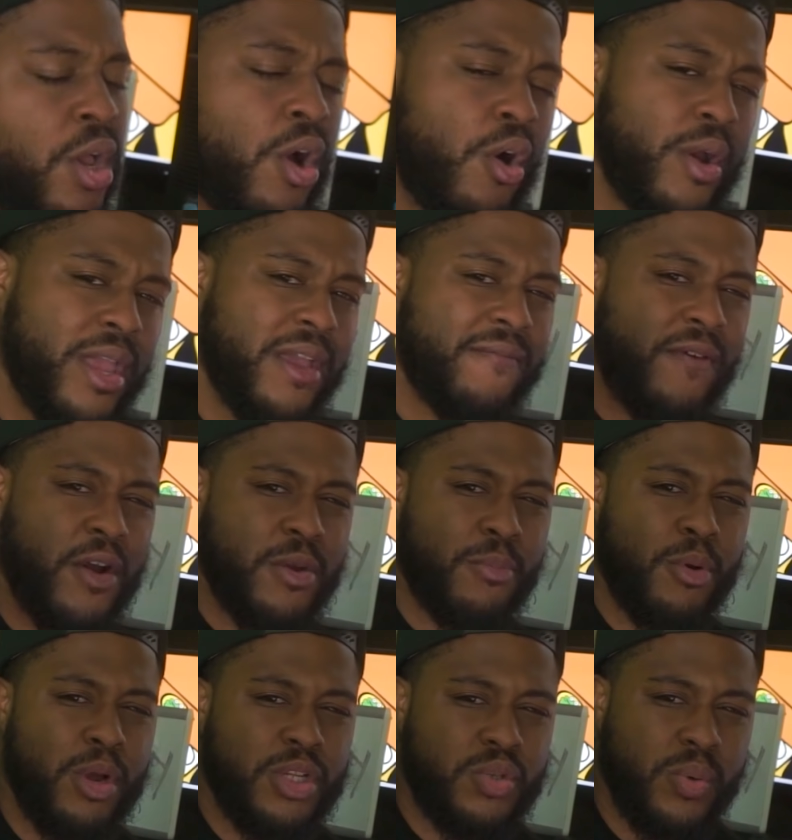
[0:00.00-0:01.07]
Oh yeah, and follow your
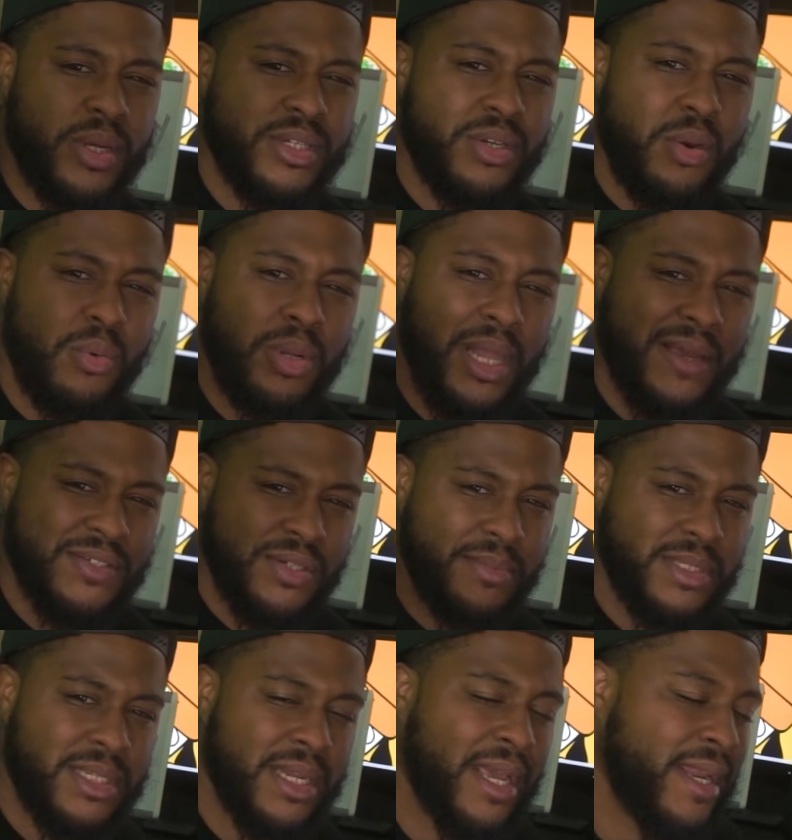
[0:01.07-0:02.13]
boy on Twitch. We're live streaming
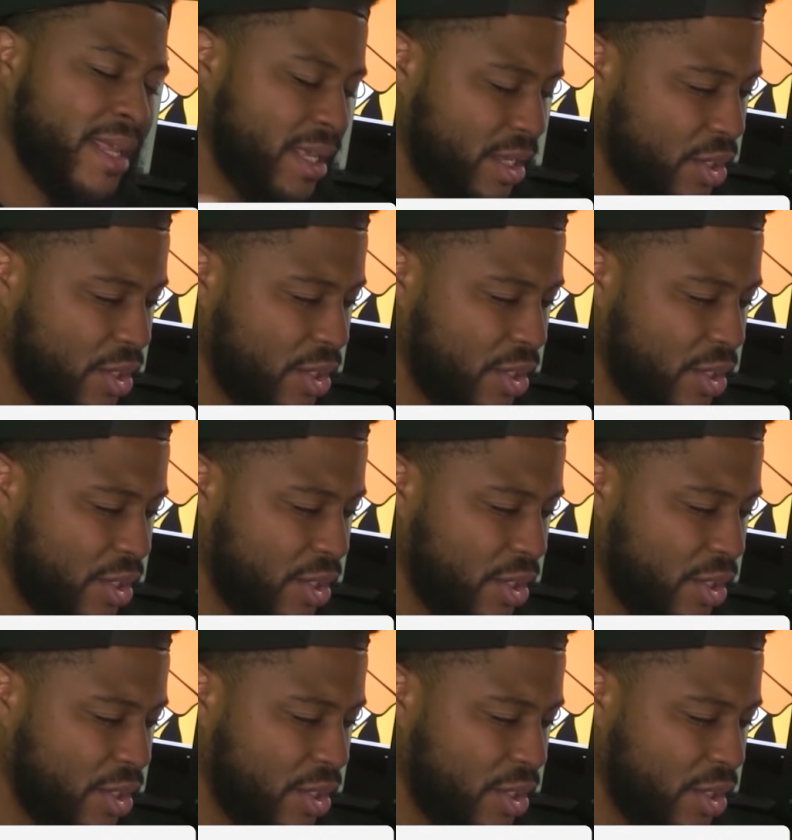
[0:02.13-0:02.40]
tonight.